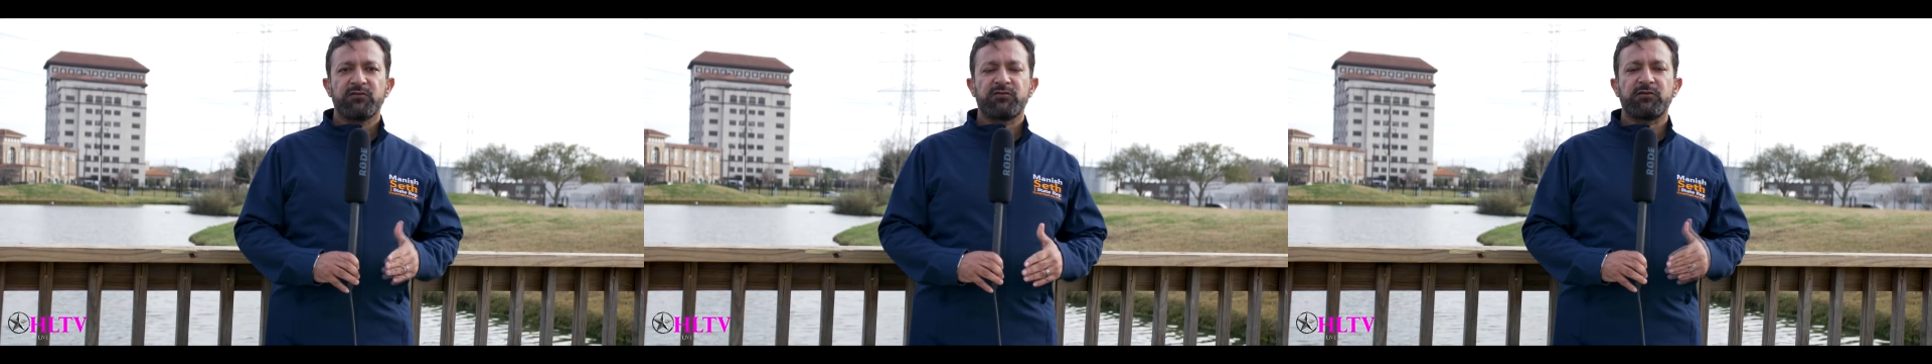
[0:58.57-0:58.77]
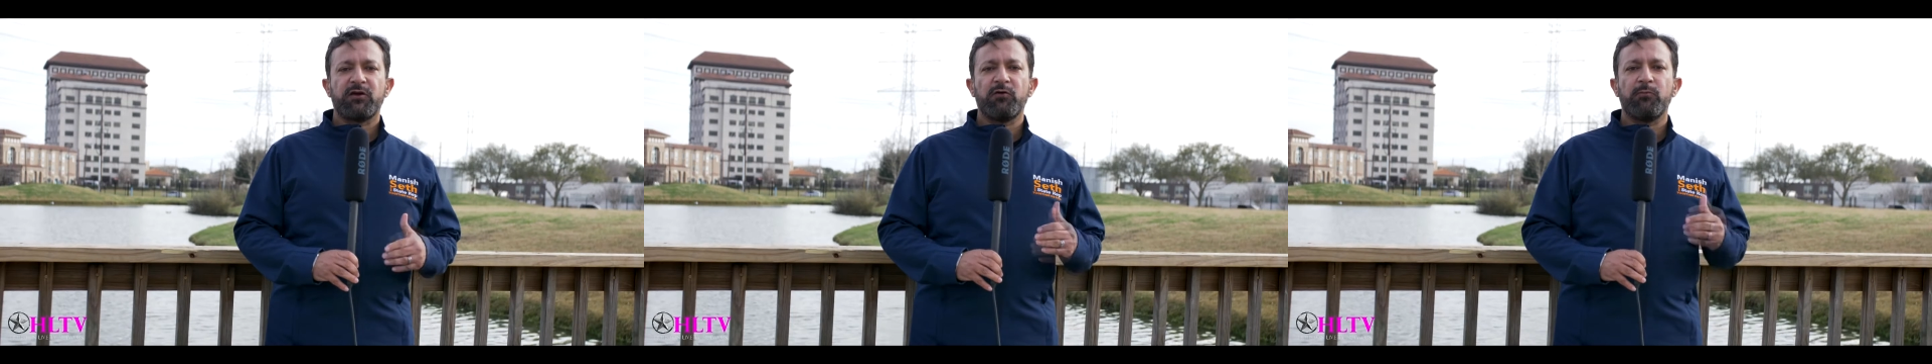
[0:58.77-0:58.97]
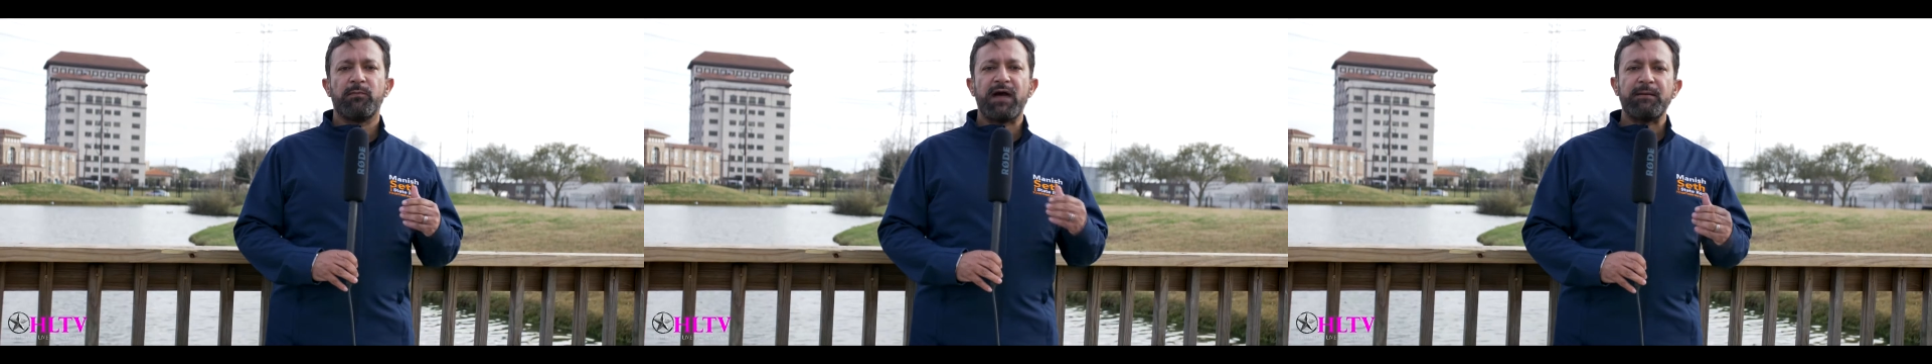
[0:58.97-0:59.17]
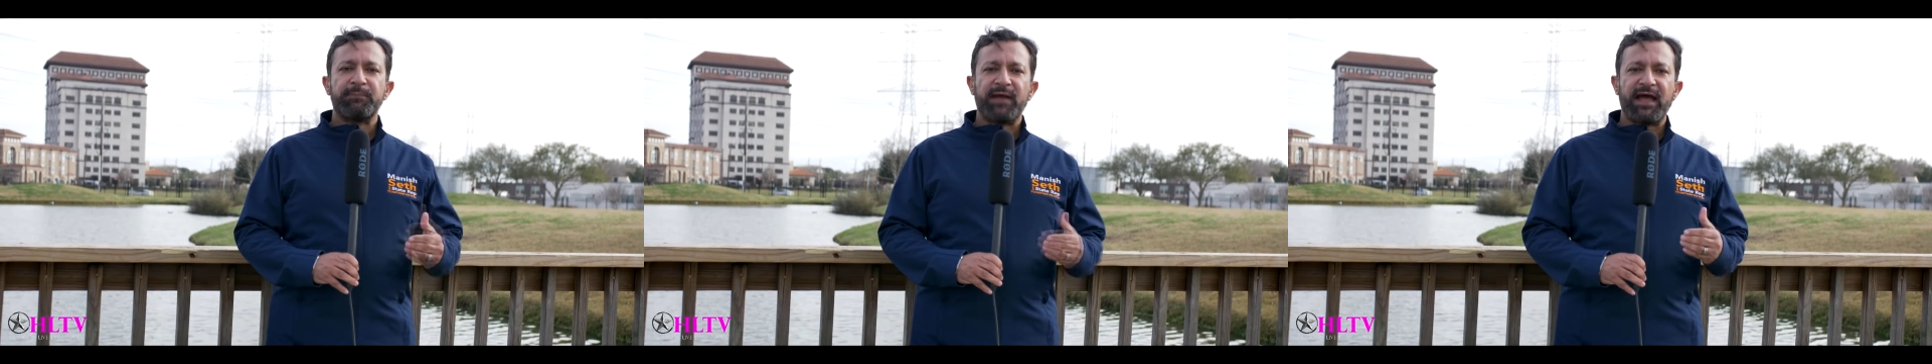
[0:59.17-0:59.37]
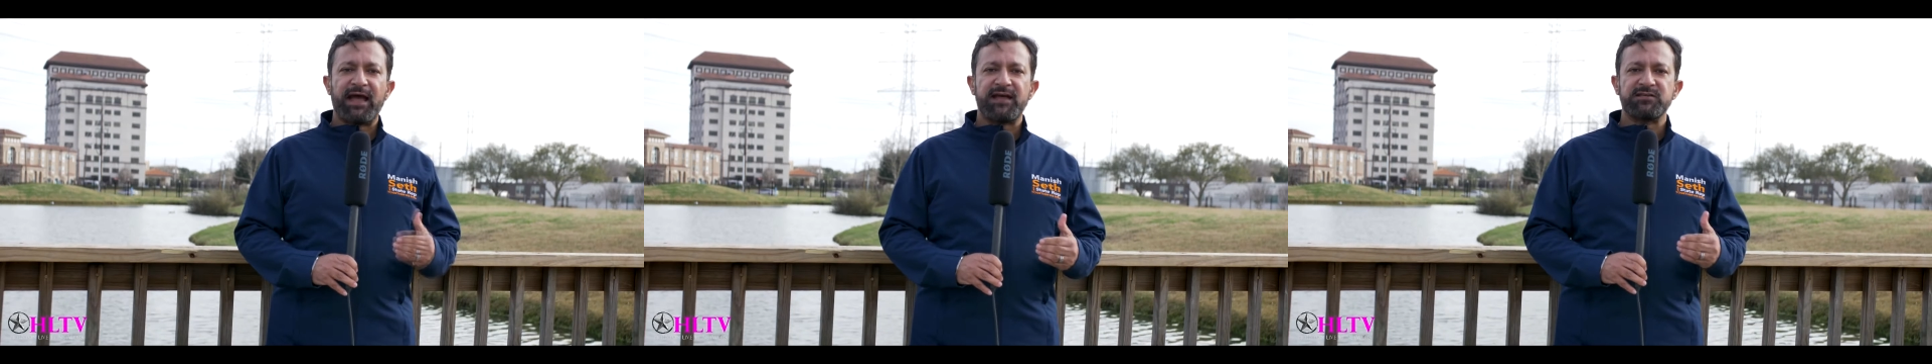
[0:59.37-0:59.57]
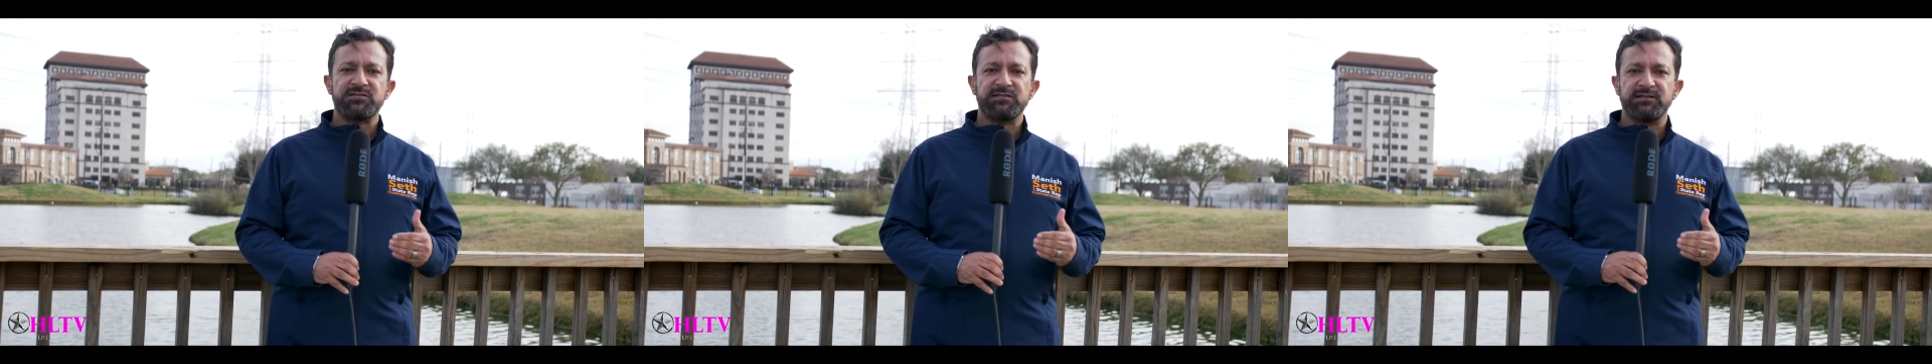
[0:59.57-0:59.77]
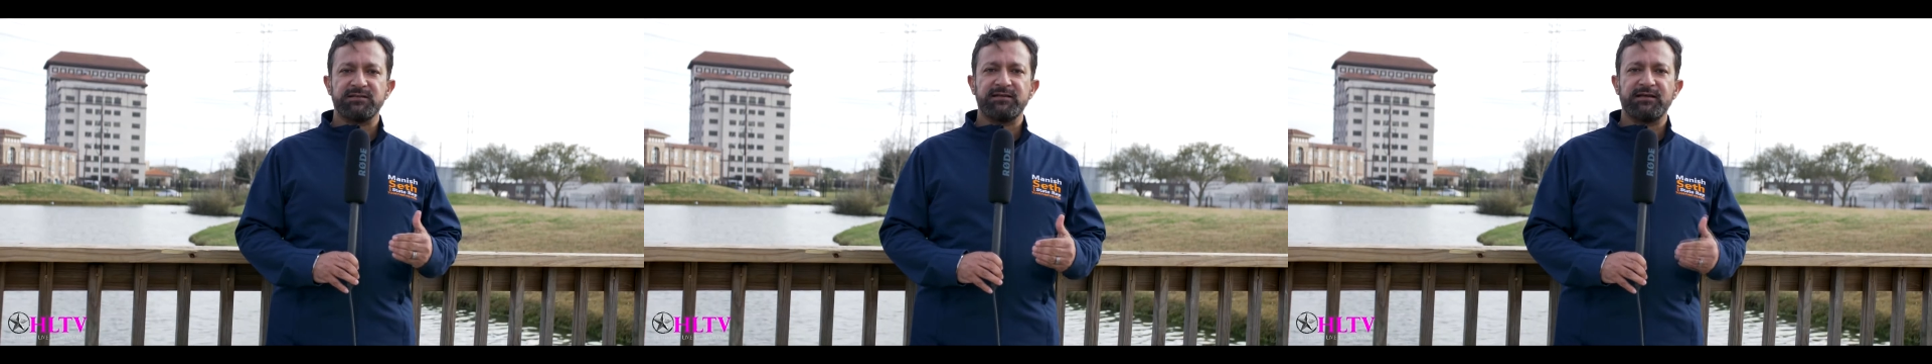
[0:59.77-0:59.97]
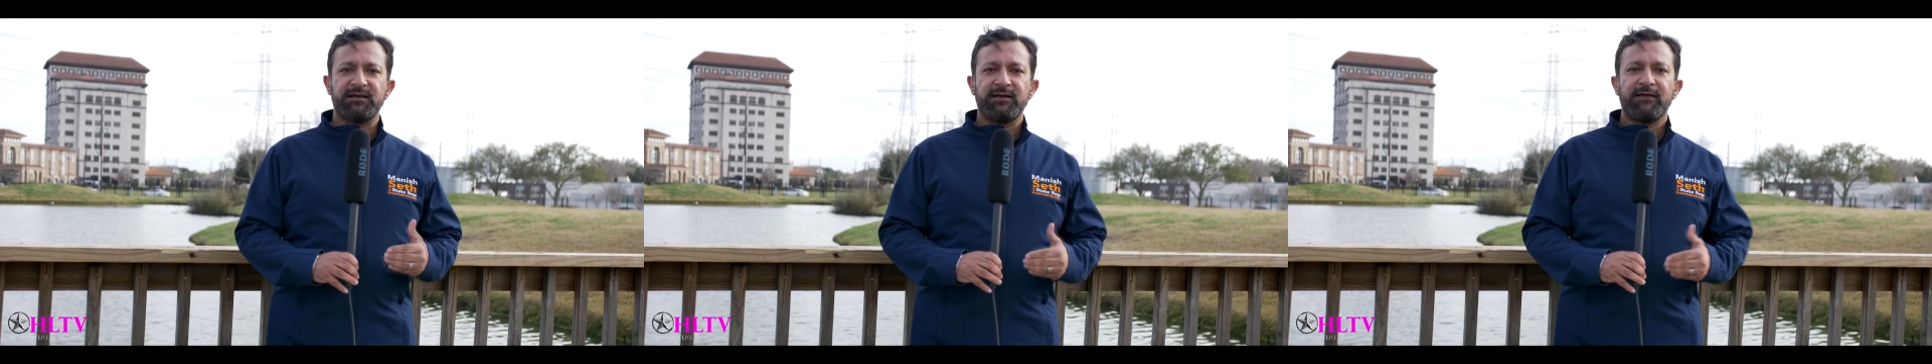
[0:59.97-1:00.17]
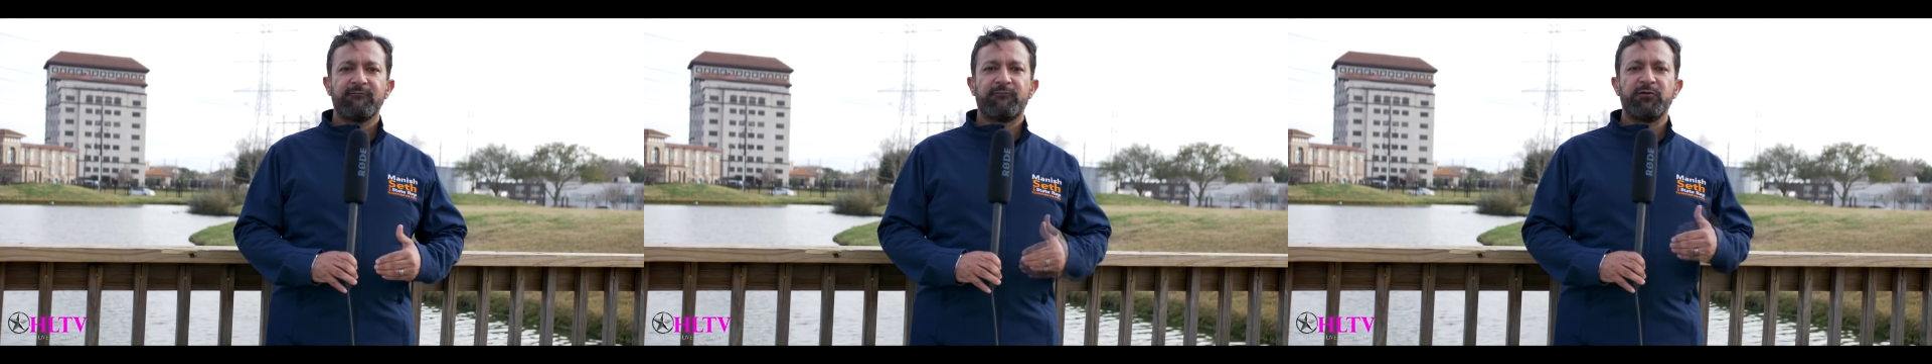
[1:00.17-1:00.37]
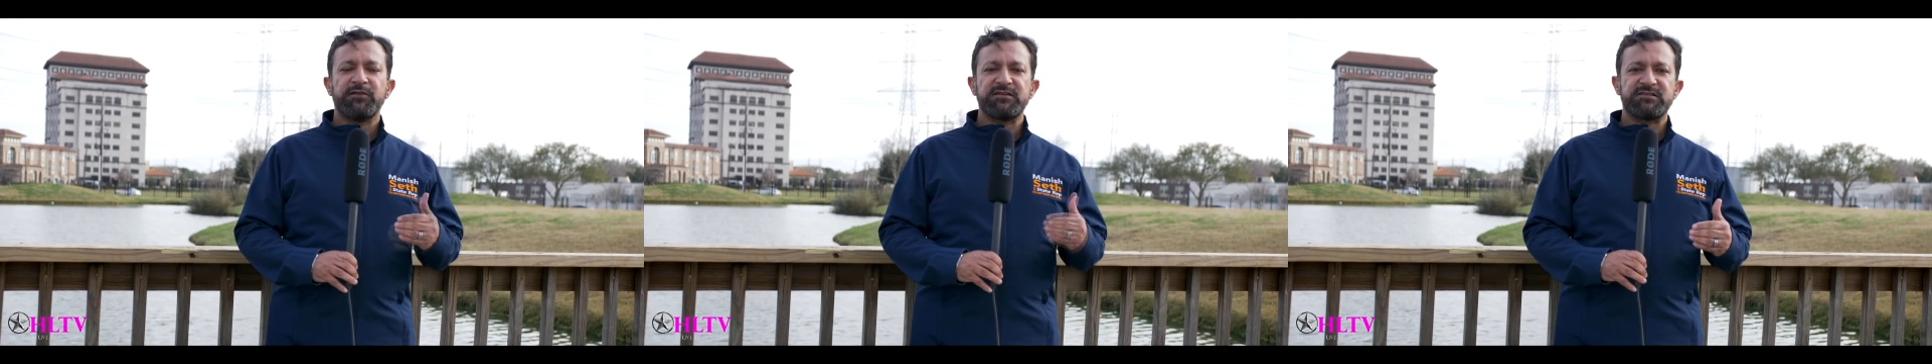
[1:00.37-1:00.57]
So my passion
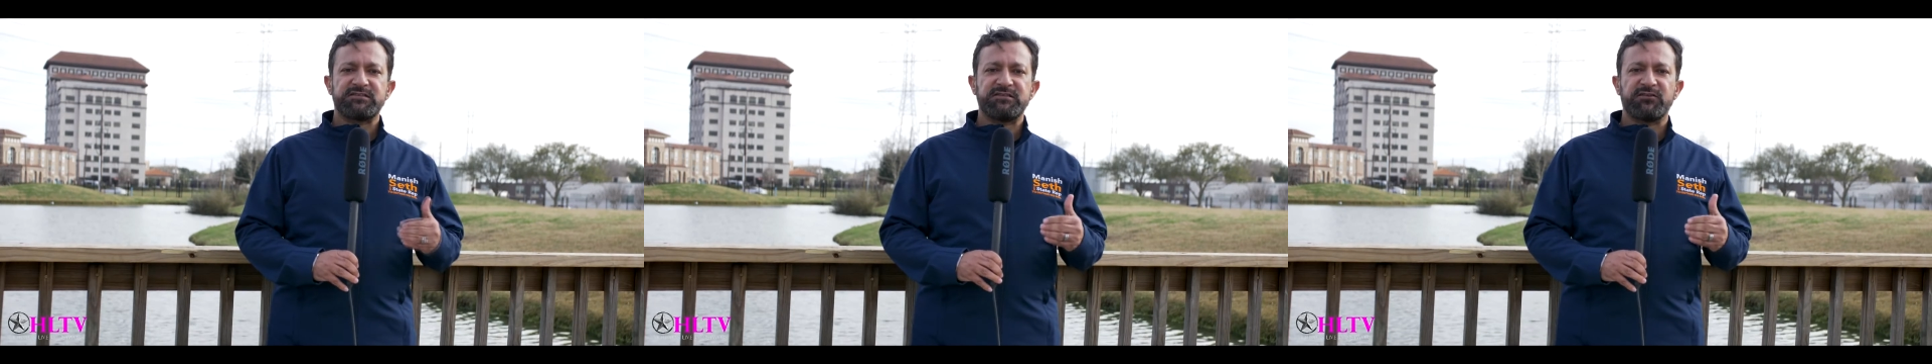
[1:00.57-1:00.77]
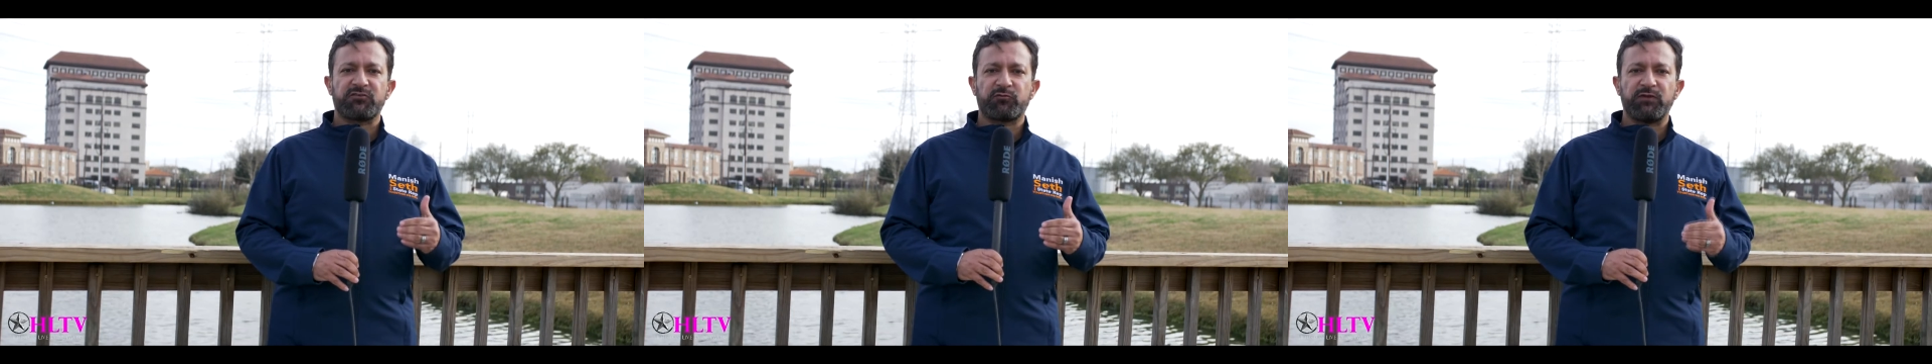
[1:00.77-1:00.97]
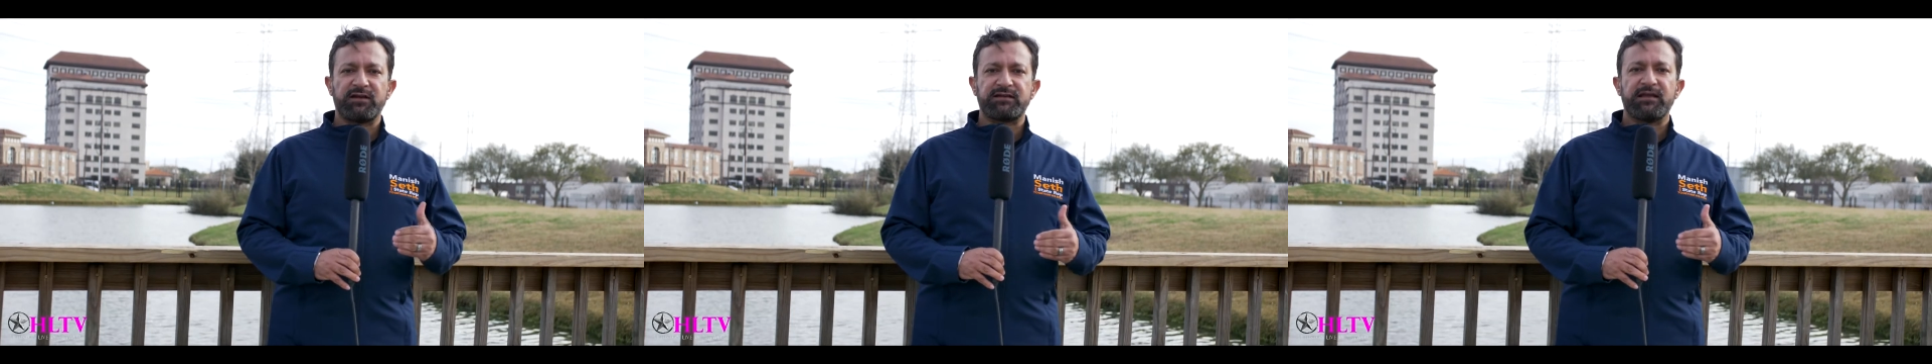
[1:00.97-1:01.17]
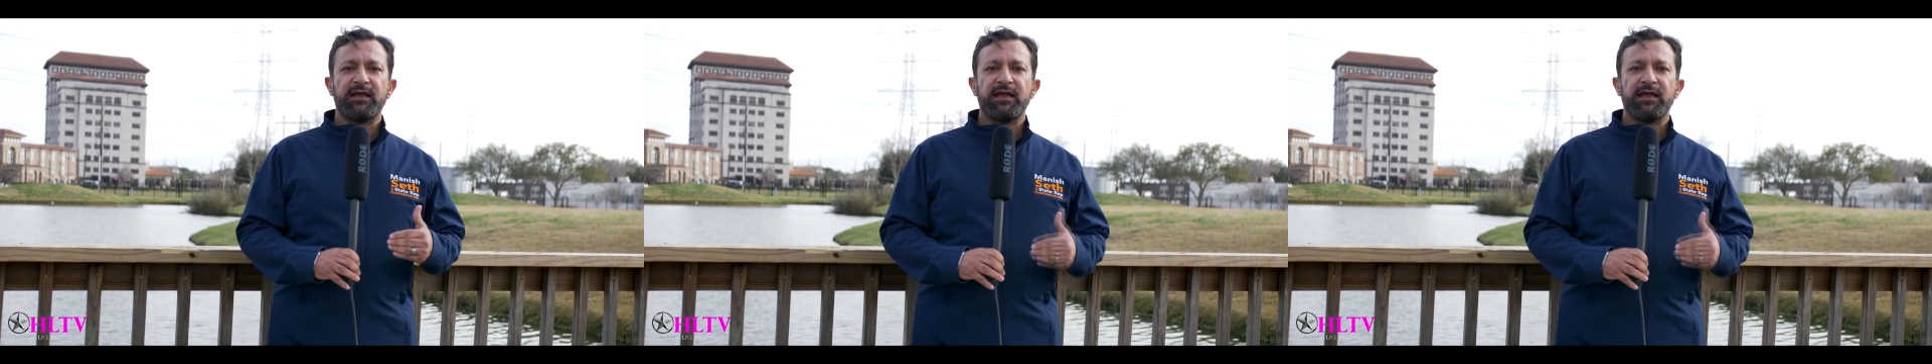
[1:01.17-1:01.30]
for this district